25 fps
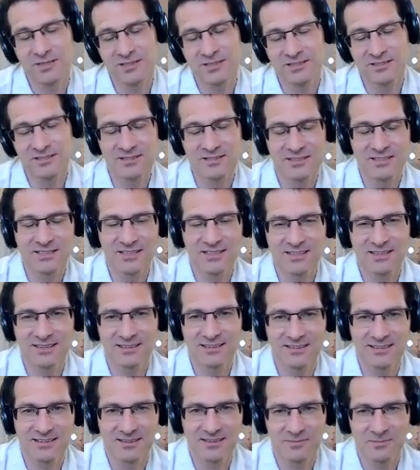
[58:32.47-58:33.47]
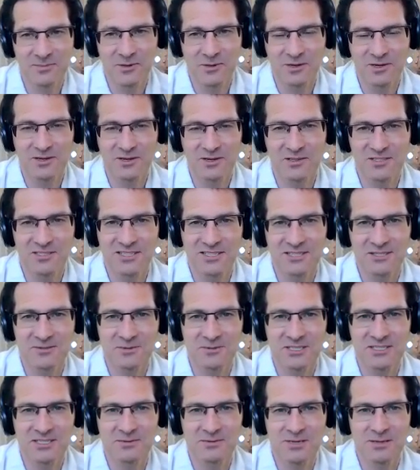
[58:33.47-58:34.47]
into the podcast next
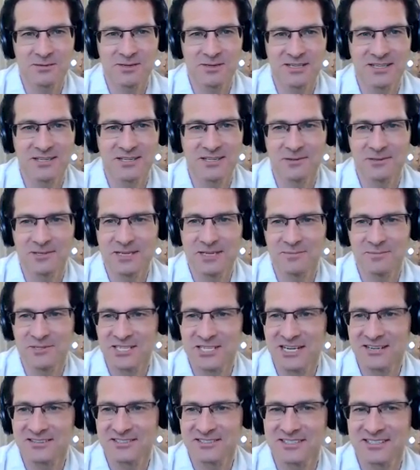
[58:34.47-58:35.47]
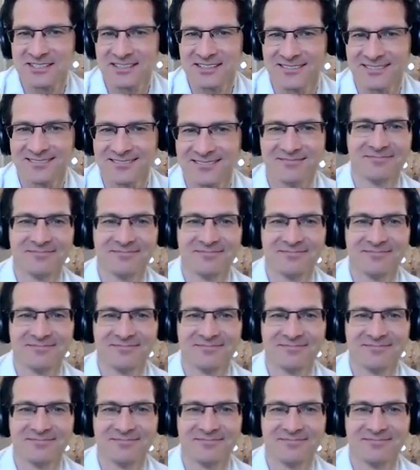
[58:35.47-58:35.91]
week to maybe hear your name shouted out.